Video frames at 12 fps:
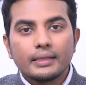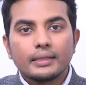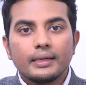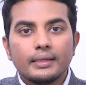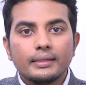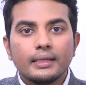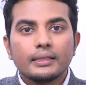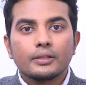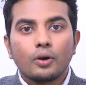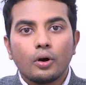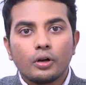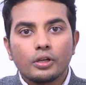is a
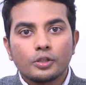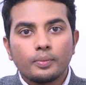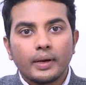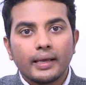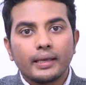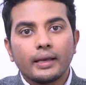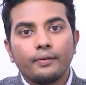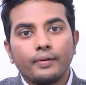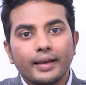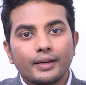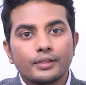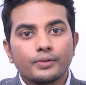disease caused by a
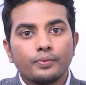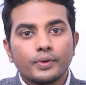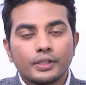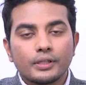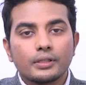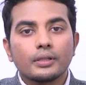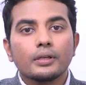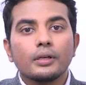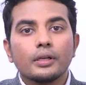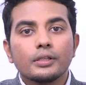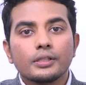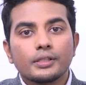virus which is
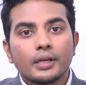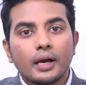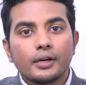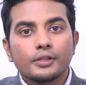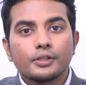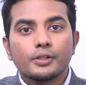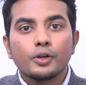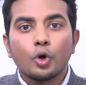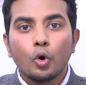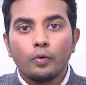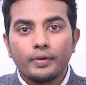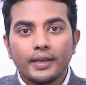
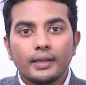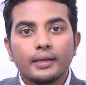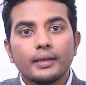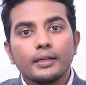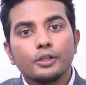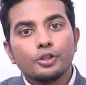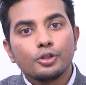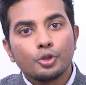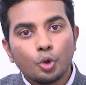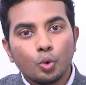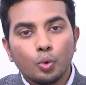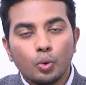
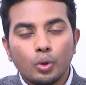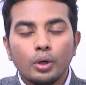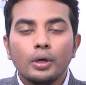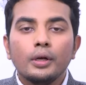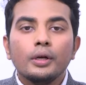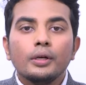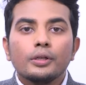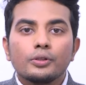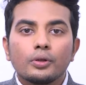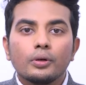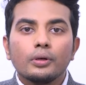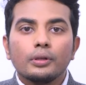SARS-CoV-2.
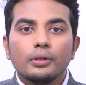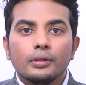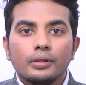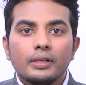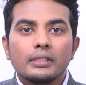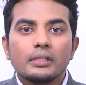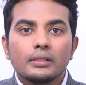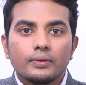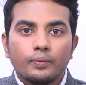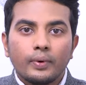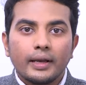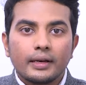So
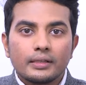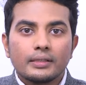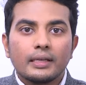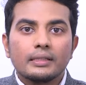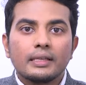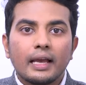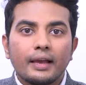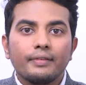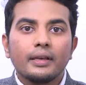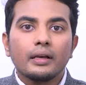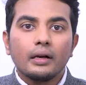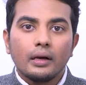this virus is
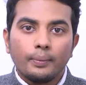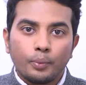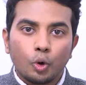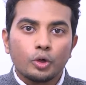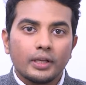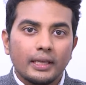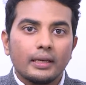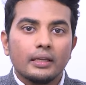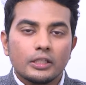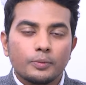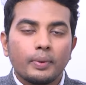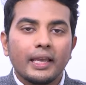having a
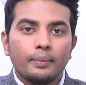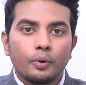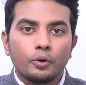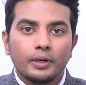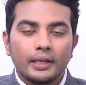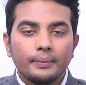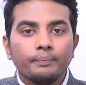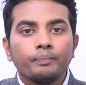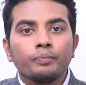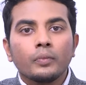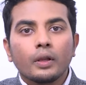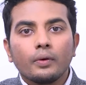protein, spike protein,
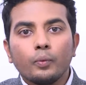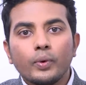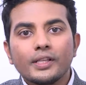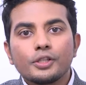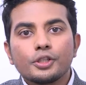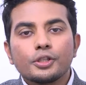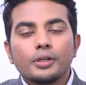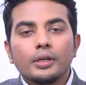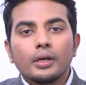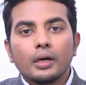which